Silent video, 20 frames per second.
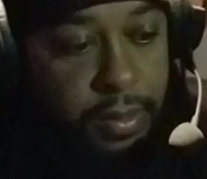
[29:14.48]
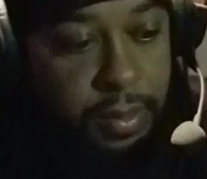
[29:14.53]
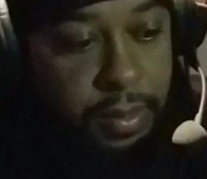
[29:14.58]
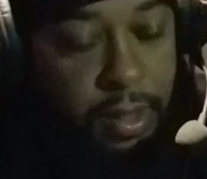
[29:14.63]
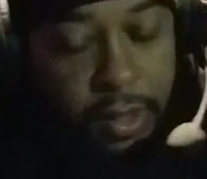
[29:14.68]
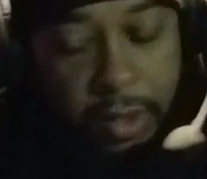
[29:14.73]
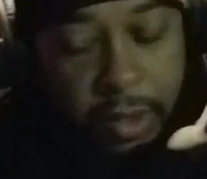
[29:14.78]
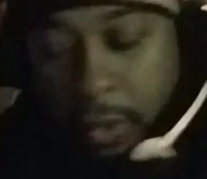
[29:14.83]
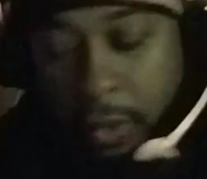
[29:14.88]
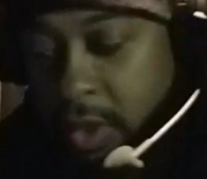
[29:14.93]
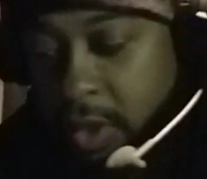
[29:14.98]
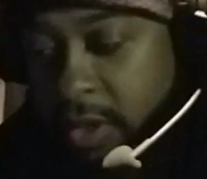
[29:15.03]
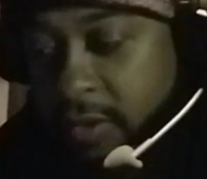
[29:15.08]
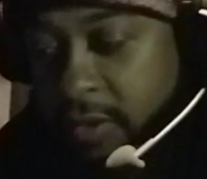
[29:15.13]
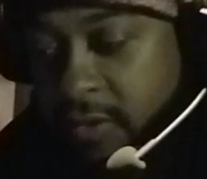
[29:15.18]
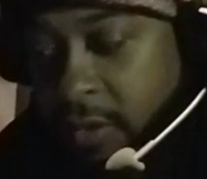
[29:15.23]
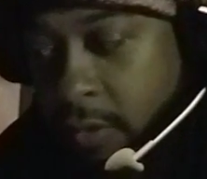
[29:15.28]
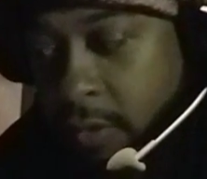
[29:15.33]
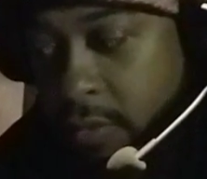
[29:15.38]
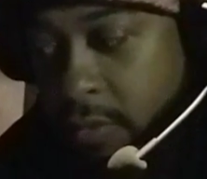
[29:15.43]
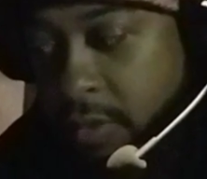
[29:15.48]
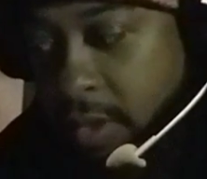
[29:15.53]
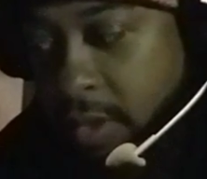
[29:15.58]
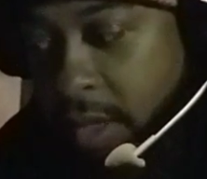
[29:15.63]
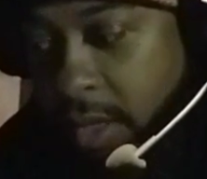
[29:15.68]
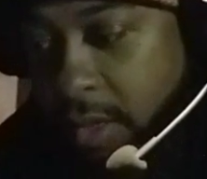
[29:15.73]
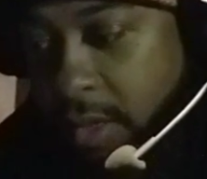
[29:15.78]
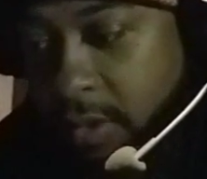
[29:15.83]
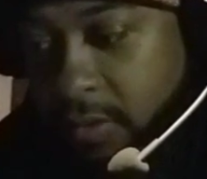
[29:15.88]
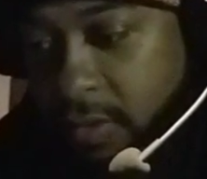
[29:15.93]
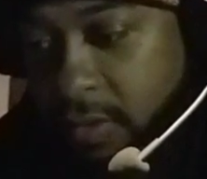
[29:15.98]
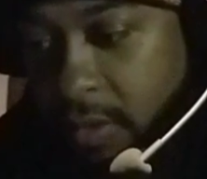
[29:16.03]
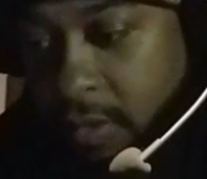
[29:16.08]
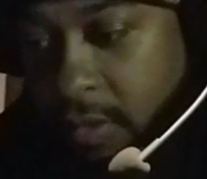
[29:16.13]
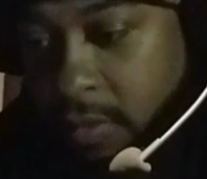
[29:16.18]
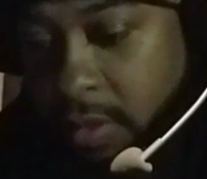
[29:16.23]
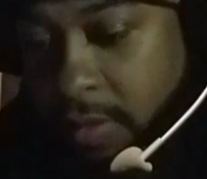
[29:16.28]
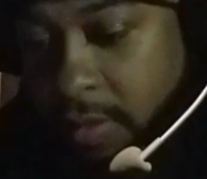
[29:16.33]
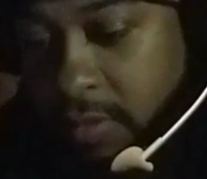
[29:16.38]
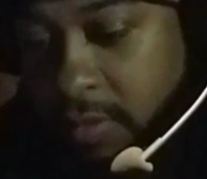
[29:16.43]
knew these certain things
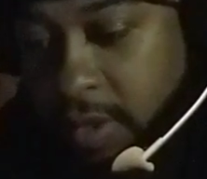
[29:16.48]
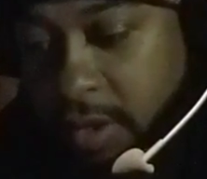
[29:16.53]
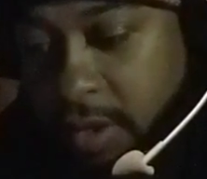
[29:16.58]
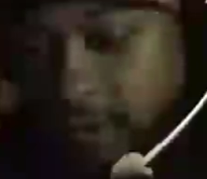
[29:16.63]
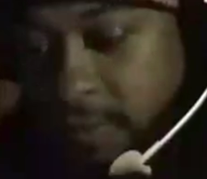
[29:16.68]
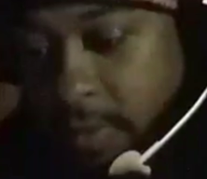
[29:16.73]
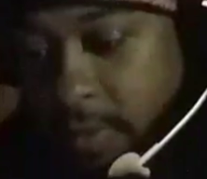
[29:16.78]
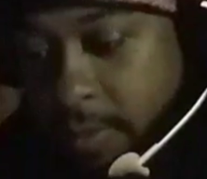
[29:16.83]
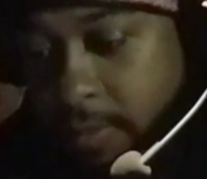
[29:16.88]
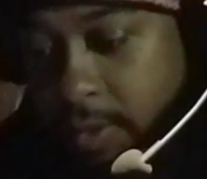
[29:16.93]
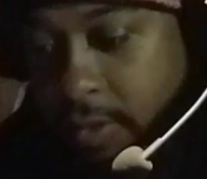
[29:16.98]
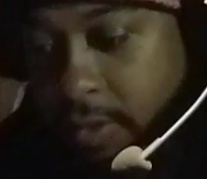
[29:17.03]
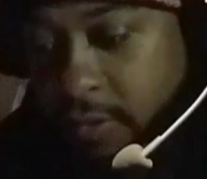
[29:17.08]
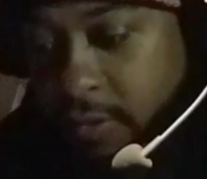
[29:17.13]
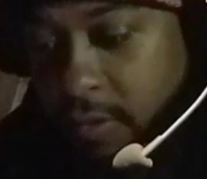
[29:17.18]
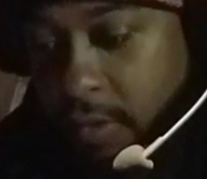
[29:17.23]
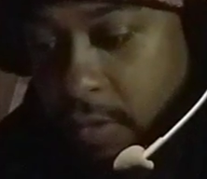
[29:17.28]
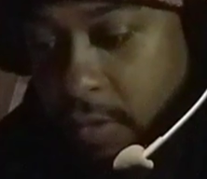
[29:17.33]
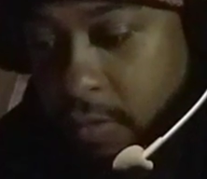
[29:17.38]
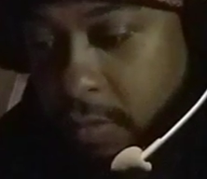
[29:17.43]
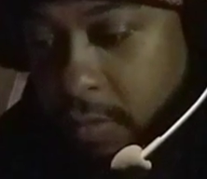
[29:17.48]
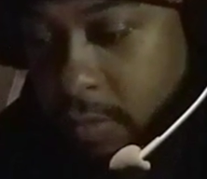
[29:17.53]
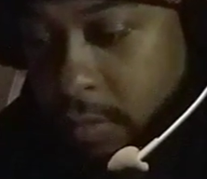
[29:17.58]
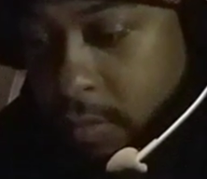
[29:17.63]
or whatever the case may be. So